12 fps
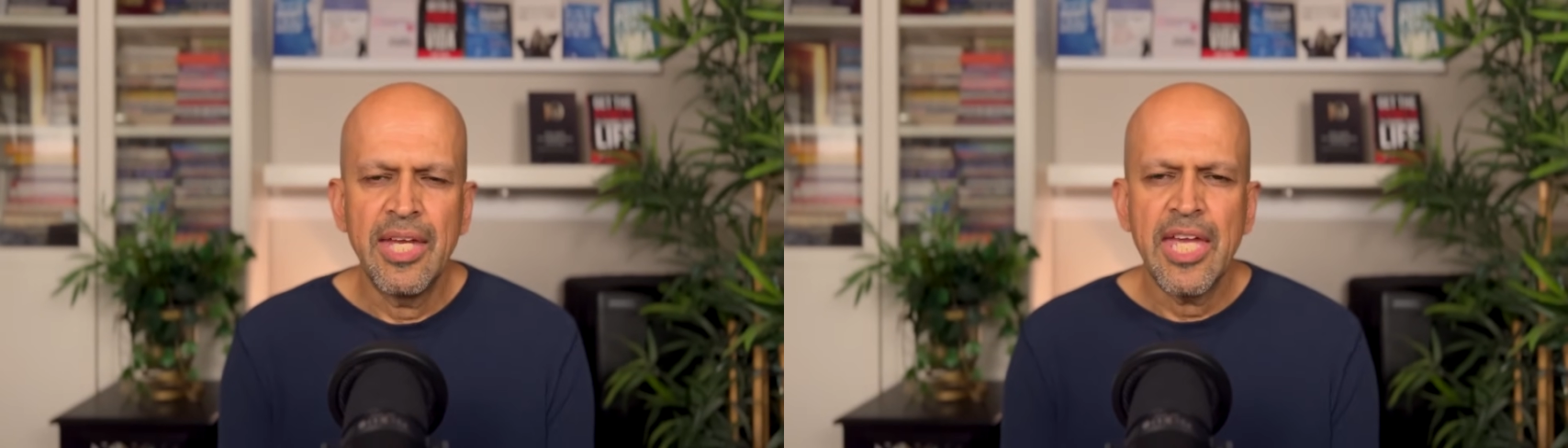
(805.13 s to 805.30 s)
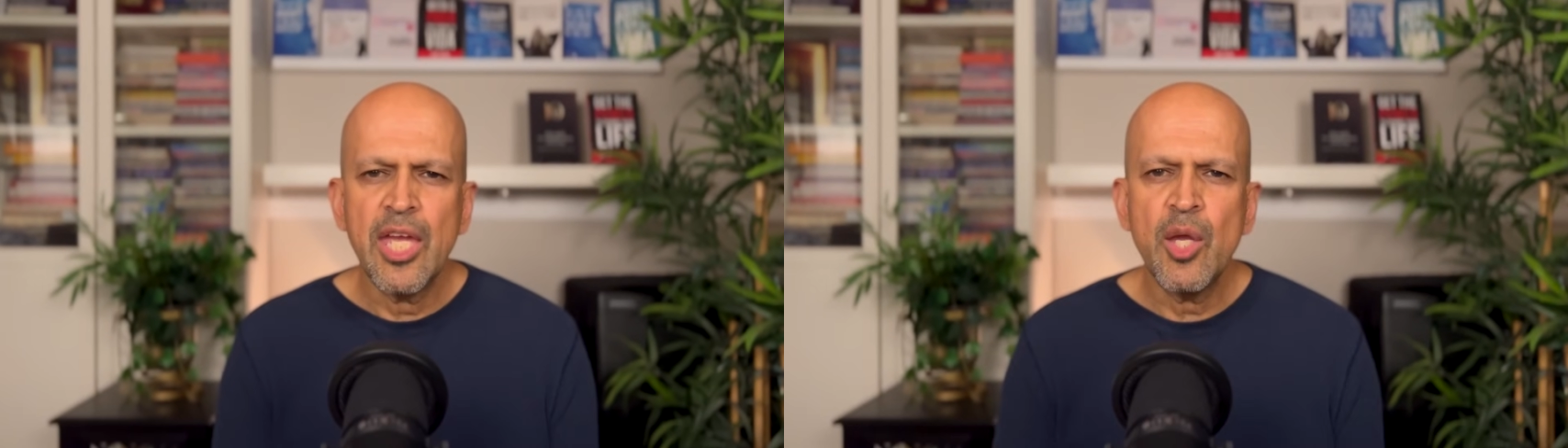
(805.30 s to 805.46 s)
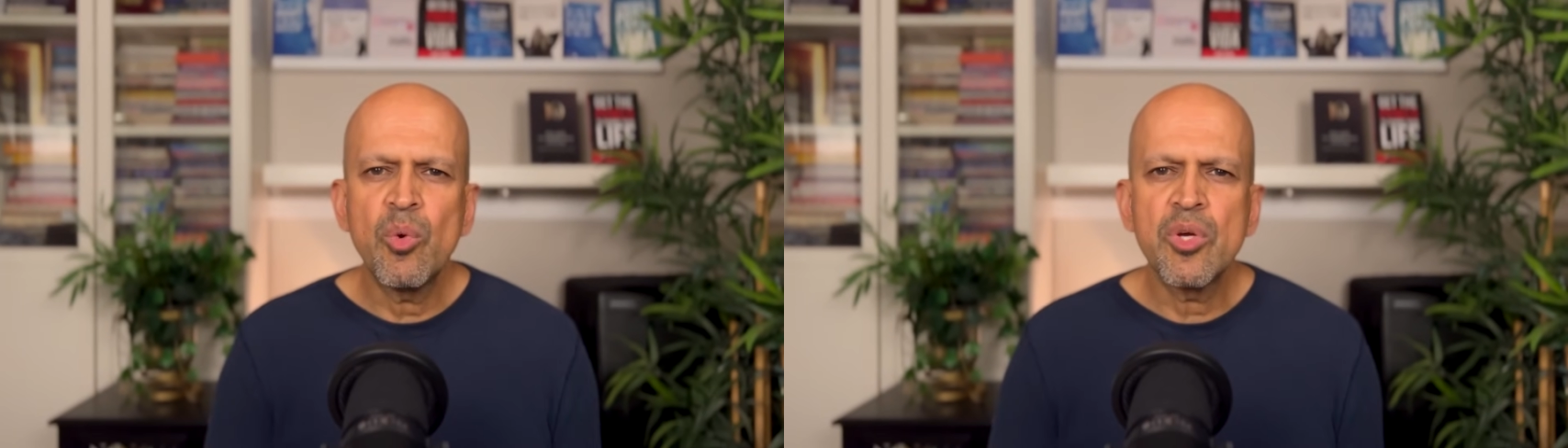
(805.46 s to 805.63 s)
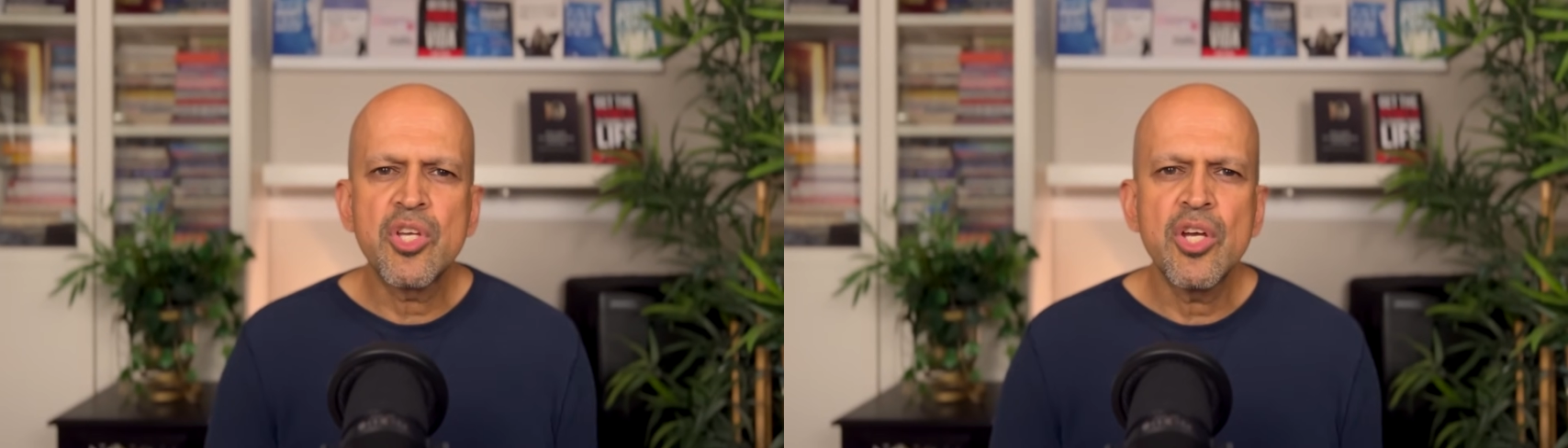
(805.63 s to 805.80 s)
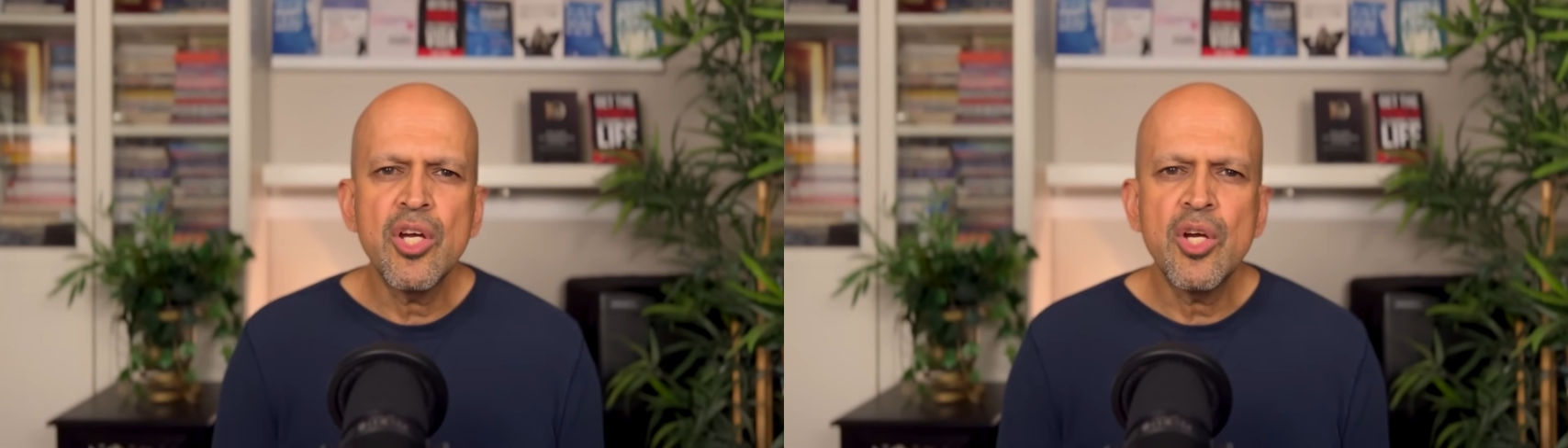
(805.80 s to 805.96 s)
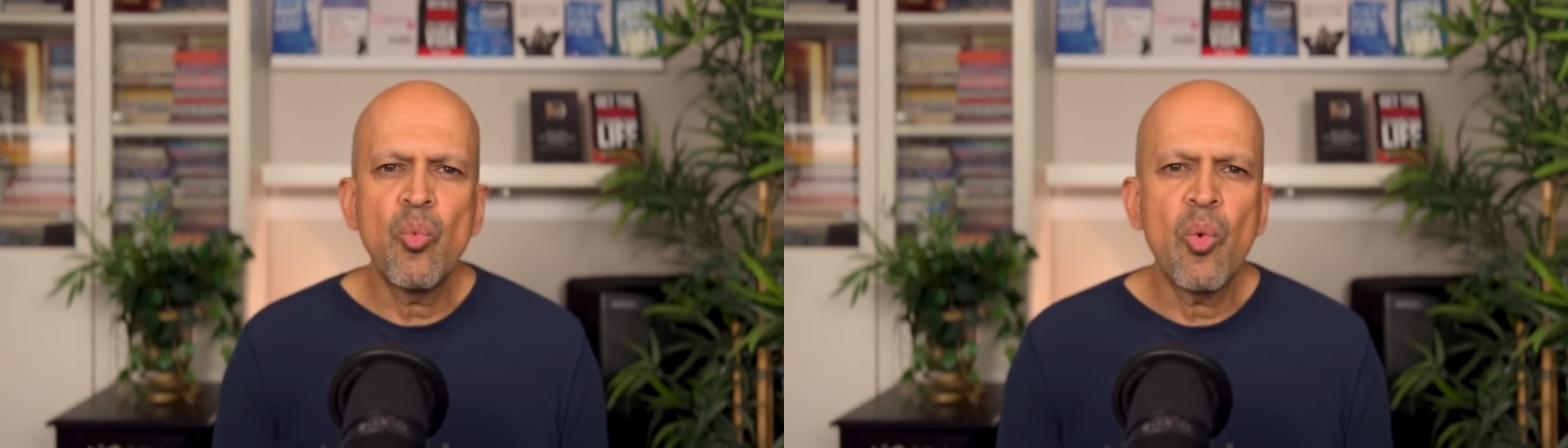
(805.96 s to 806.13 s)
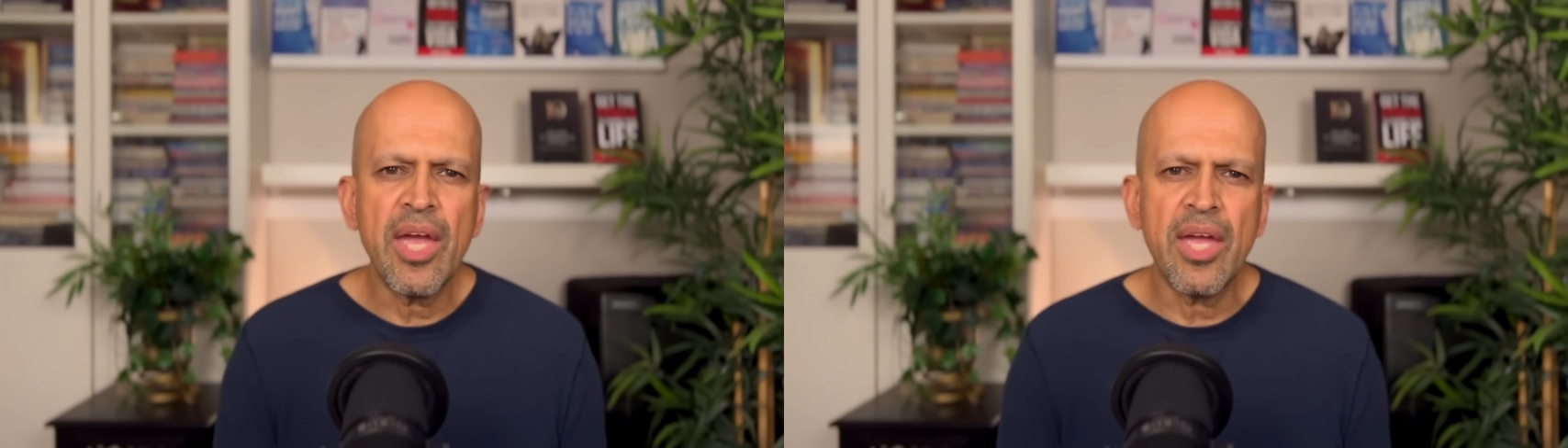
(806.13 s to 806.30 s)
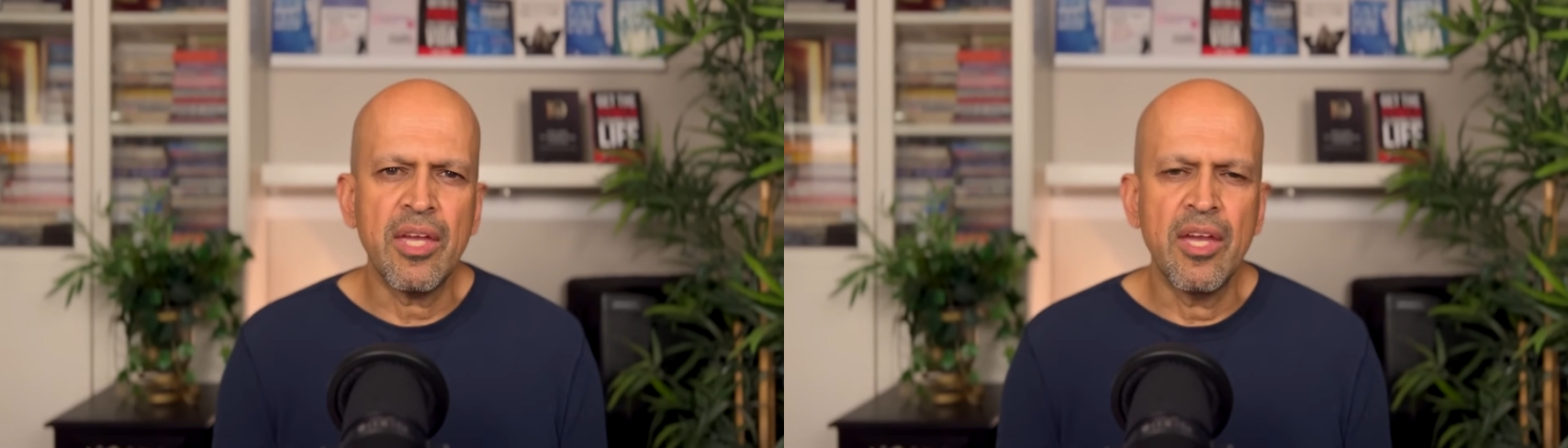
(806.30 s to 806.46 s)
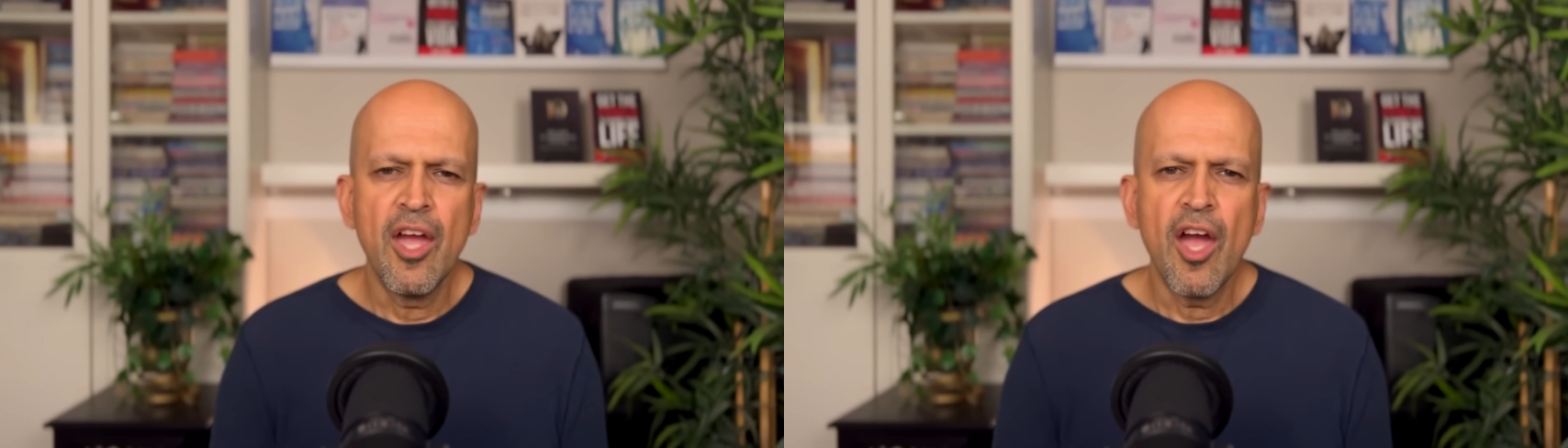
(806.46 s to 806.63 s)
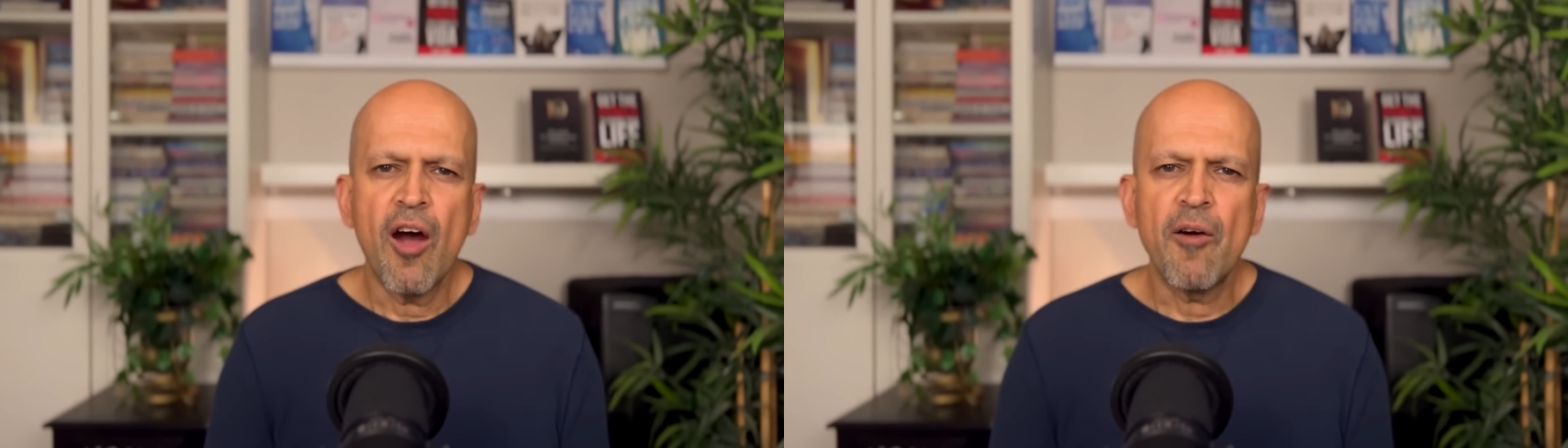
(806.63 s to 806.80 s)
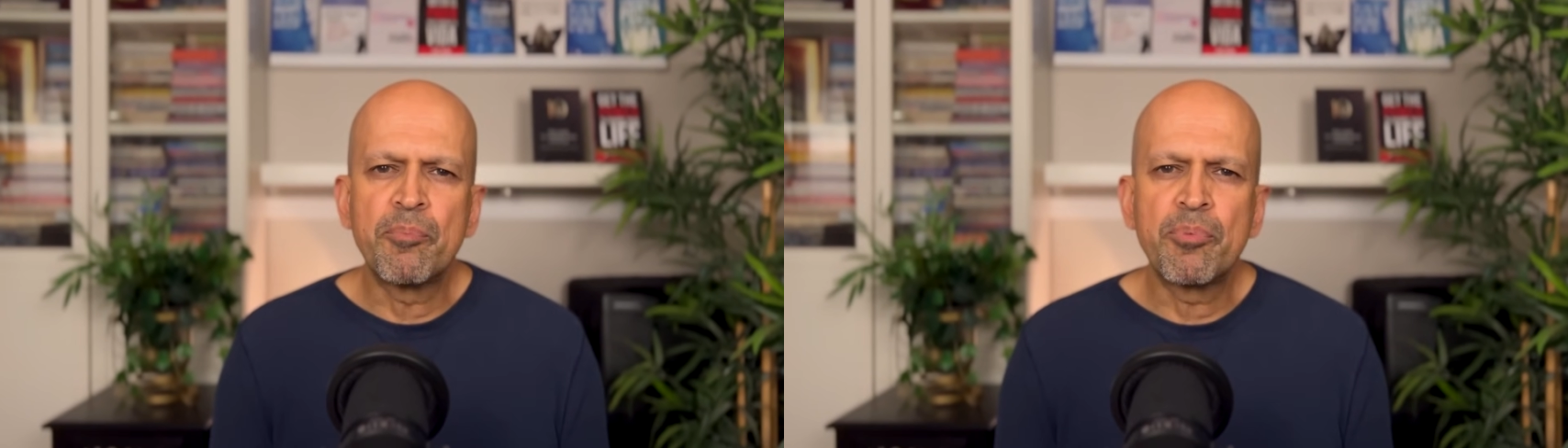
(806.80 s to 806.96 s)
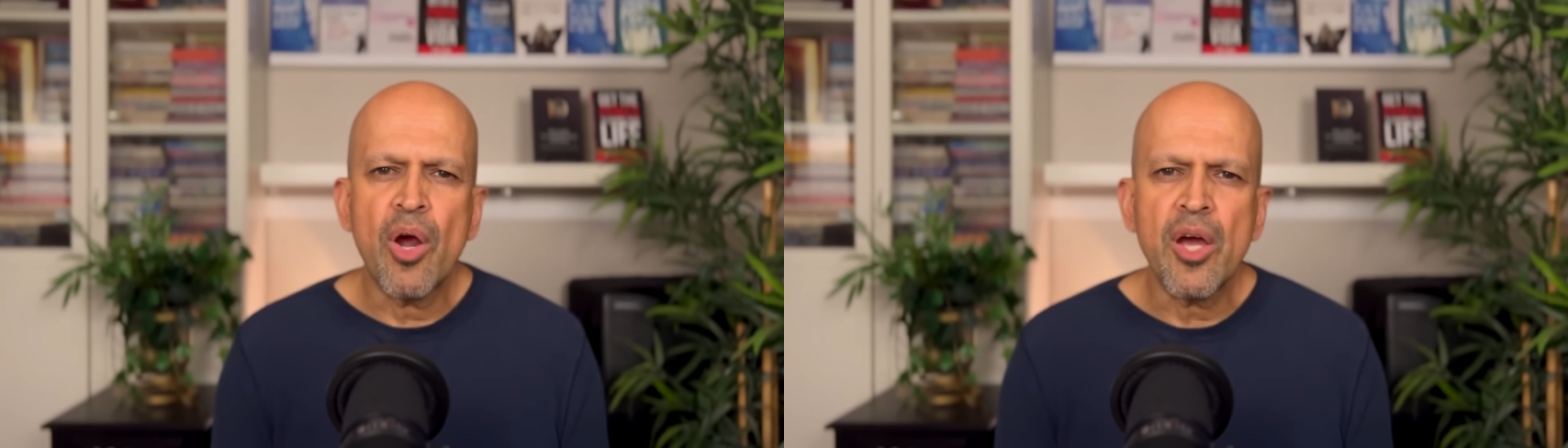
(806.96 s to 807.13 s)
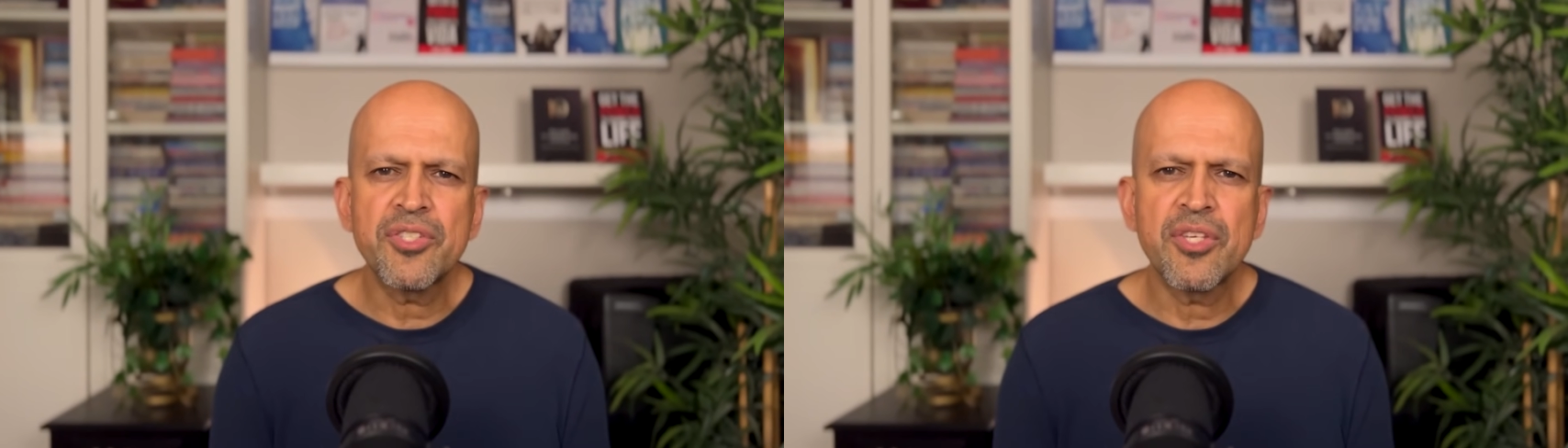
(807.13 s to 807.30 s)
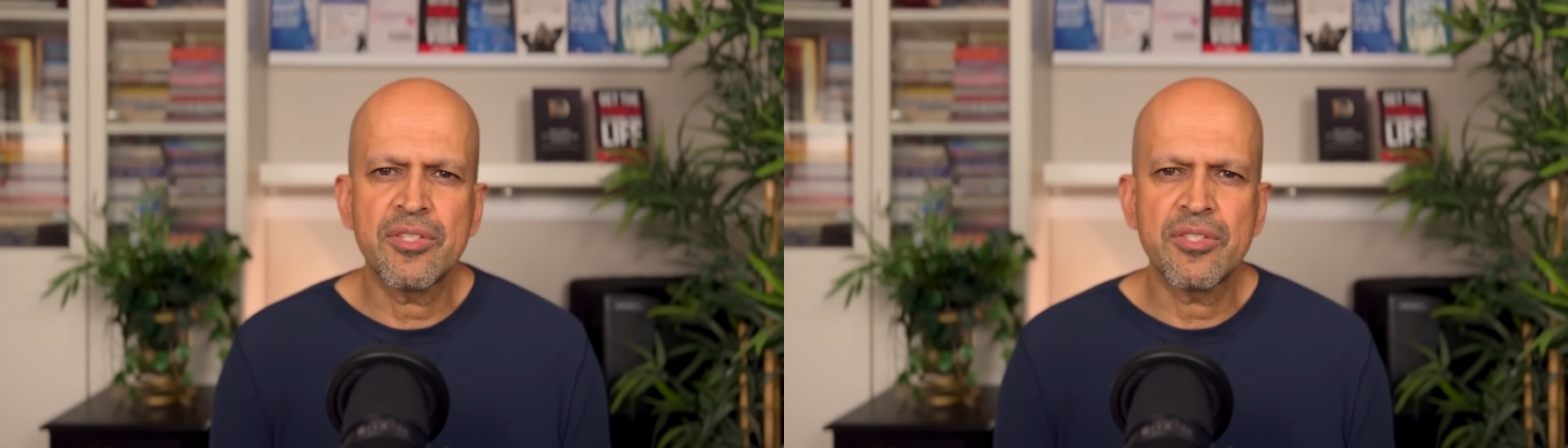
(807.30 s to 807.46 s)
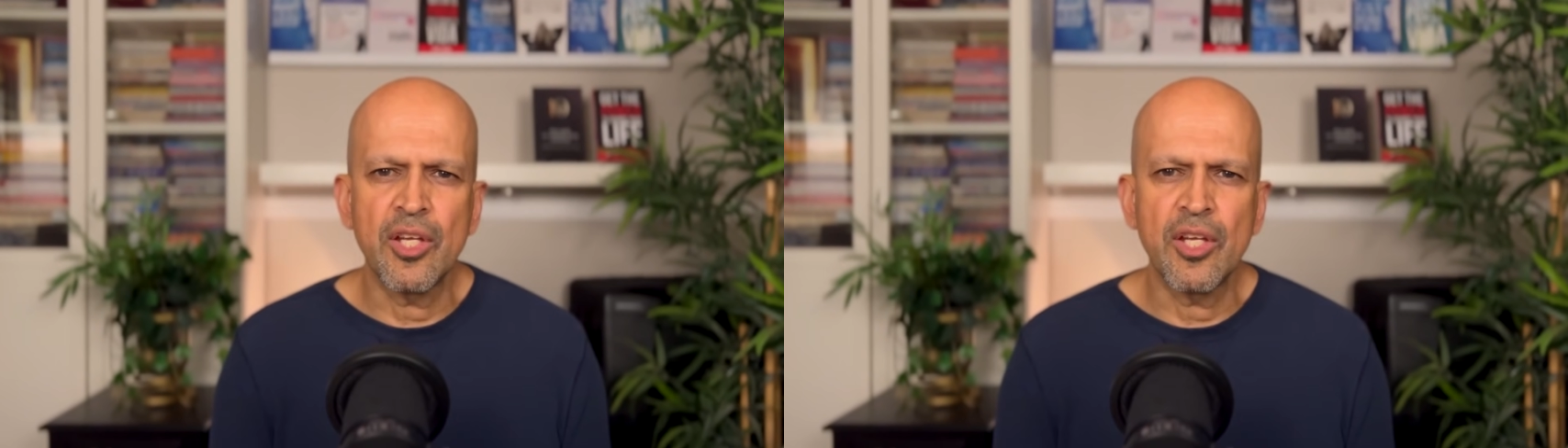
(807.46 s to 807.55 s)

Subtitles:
It was her way of processing